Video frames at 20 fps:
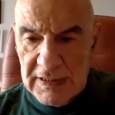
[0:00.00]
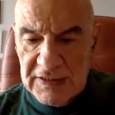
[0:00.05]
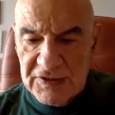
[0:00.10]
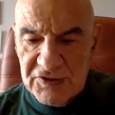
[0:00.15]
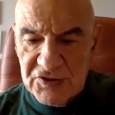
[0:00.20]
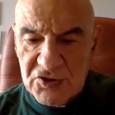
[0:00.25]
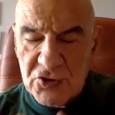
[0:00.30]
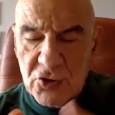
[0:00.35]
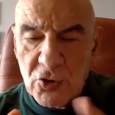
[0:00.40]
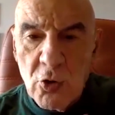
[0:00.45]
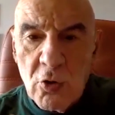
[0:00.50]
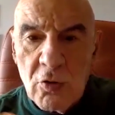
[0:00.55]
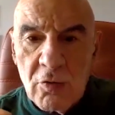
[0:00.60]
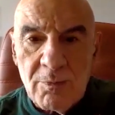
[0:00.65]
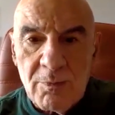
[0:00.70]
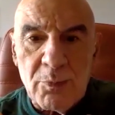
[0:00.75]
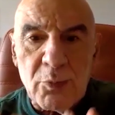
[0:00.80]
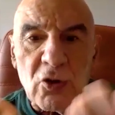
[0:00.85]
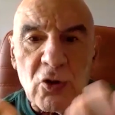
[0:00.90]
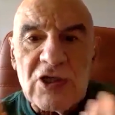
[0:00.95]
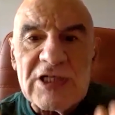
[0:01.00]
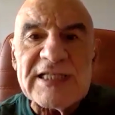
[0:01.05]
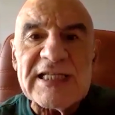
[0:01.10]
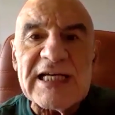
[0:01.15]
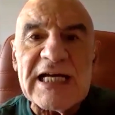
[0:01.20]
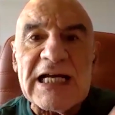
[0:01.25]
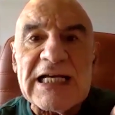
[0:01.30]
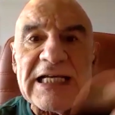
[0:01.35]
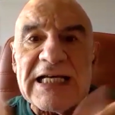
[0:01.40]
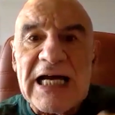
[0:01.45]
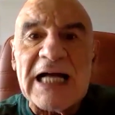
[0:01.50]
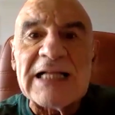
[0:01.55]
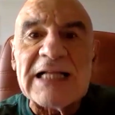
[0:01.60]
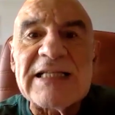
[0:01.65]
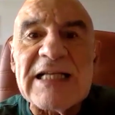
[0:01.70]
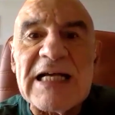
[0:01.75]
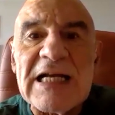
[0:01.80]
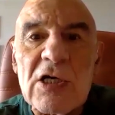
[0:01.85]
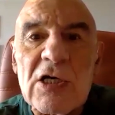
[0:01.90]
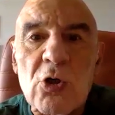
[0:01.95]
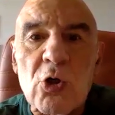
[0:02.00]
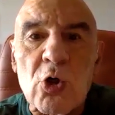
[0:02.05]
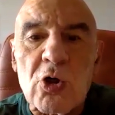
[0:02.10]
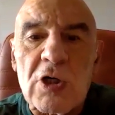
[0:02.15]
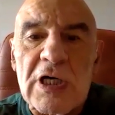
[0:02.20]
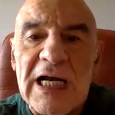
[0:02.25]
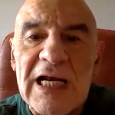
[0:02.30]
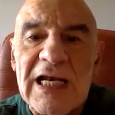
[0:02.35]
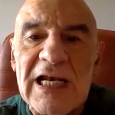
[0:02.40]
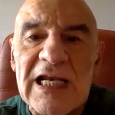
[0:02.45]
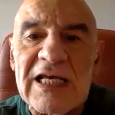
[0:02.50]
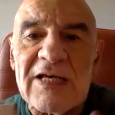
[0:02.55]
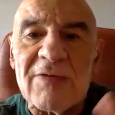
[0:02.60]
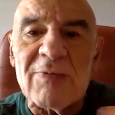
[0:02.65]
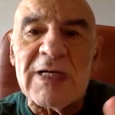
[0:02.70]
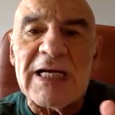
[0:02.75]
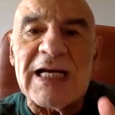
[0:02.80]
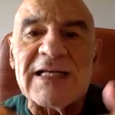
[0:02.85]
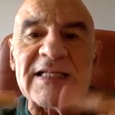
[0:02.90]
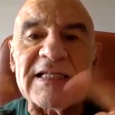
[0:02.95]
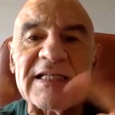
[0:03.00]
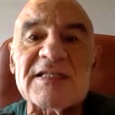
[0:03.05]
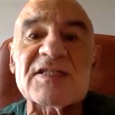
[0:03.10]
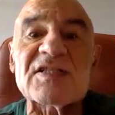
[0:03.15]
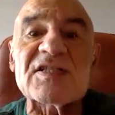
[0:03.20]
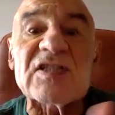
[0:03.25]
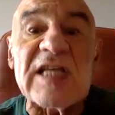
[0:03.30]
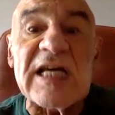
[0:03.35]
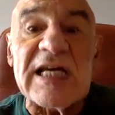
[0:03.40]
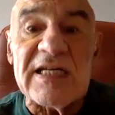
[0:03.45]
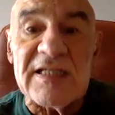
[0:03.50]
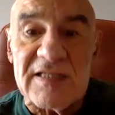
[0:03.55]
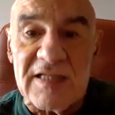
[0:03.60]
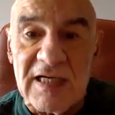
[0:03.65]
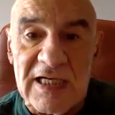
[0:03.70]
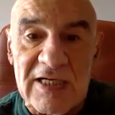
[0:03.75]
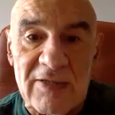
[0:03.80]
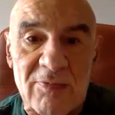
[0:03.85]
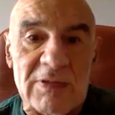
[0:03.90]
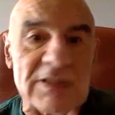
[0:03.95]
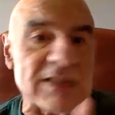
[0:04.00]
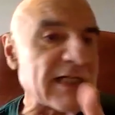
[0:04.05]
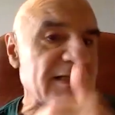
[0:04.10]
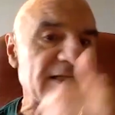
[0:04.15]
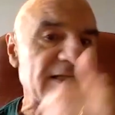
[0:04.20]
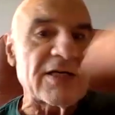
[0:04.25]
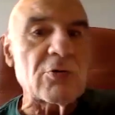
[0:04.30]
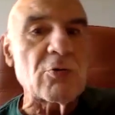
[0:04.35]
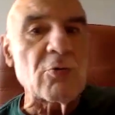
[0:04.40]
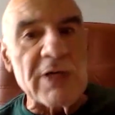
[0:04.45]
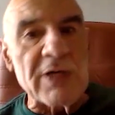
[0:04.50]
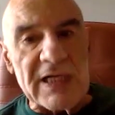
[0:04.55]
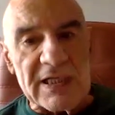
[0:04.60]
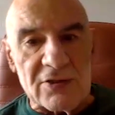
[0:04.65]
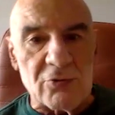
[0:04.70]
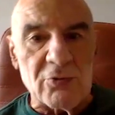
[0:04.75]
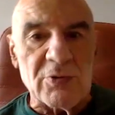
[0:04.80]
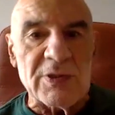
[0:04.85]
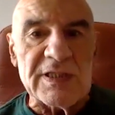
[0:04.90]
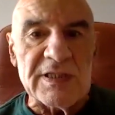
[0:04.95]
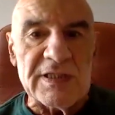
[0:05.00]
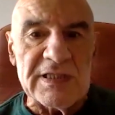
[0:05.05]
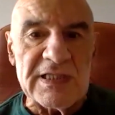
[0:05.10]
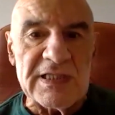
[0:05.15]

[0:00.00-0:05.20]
strong politically at the local level and the state level than they were 20